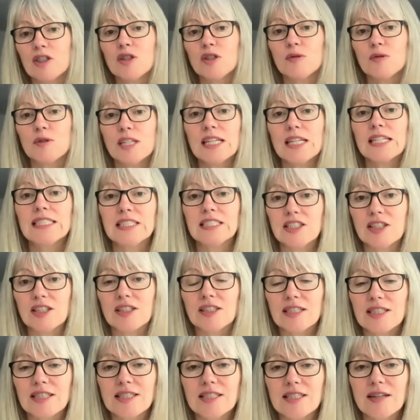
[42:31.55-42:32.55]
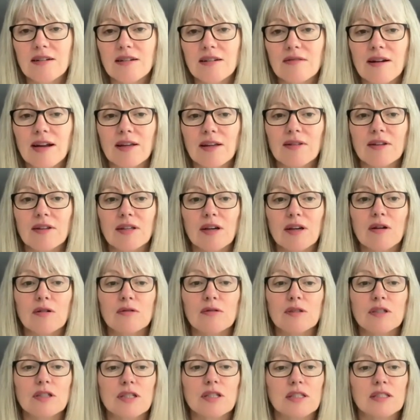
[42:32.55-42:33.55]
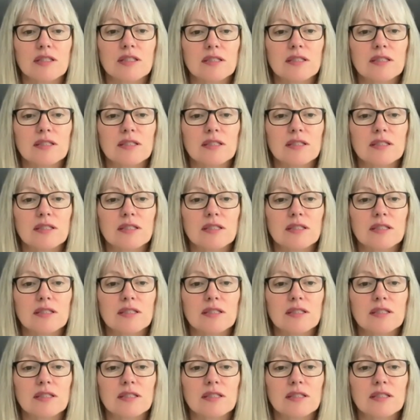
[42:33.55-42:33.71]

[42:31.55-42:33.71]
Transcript: due diligence around the culture.